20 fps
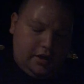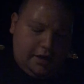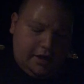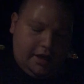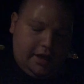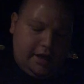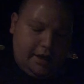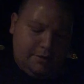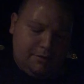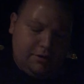
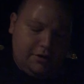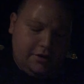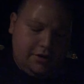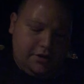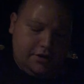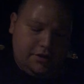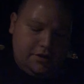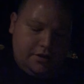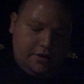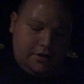
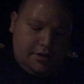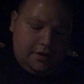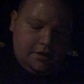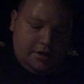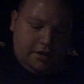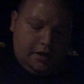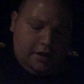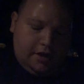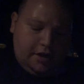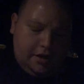camera
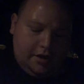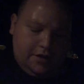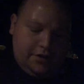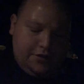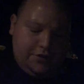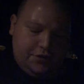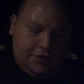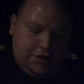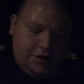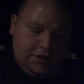
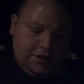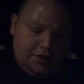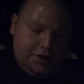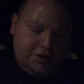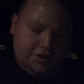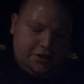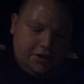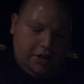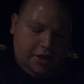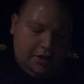
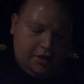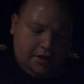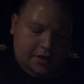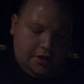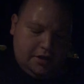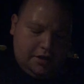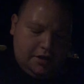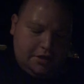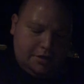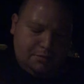footage that
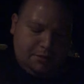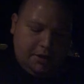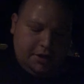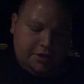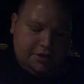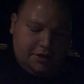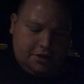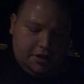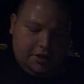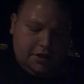is
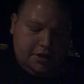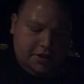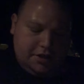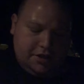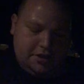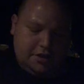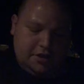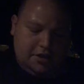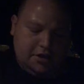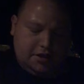basically
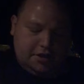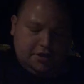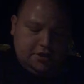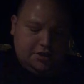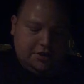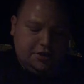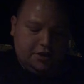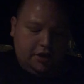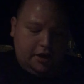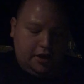it
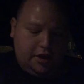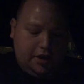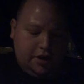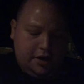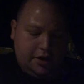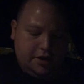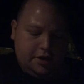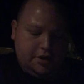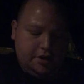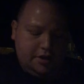is
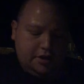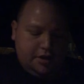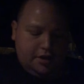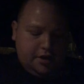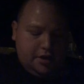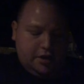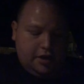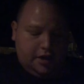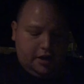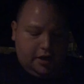
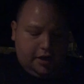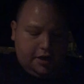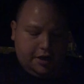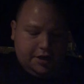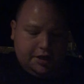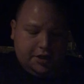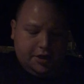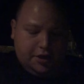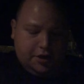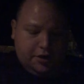
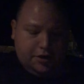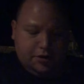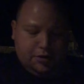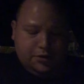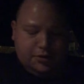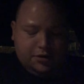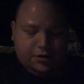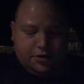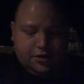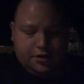
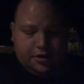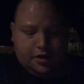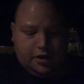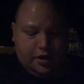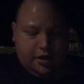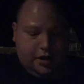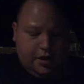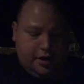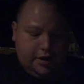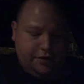non-audio
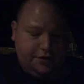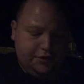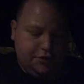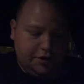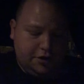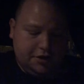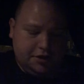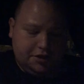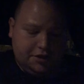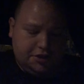
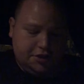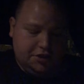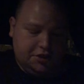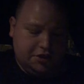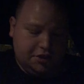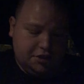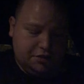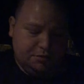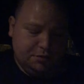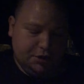footage. It's
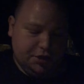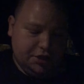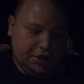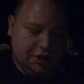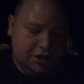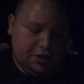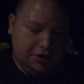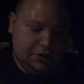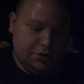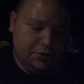just
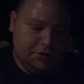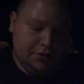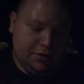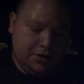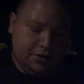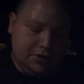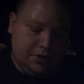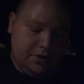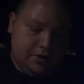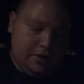video
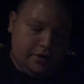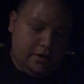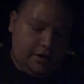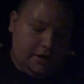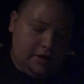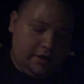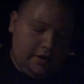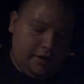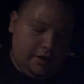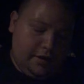
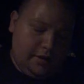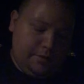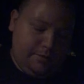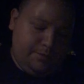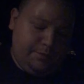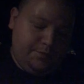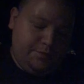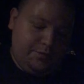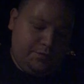of